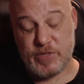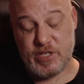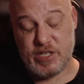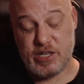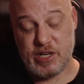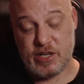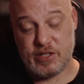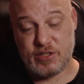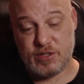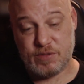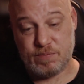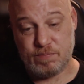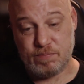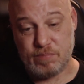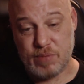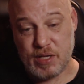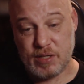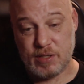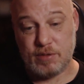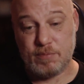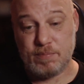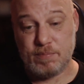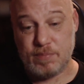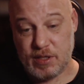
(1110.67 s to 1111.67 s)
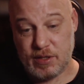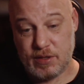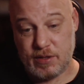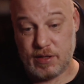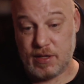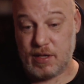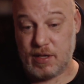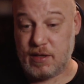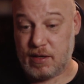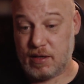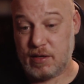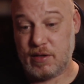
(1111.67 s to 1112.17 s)
just make me
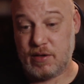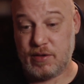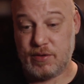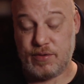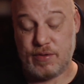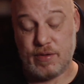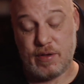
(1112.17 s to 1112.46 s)
think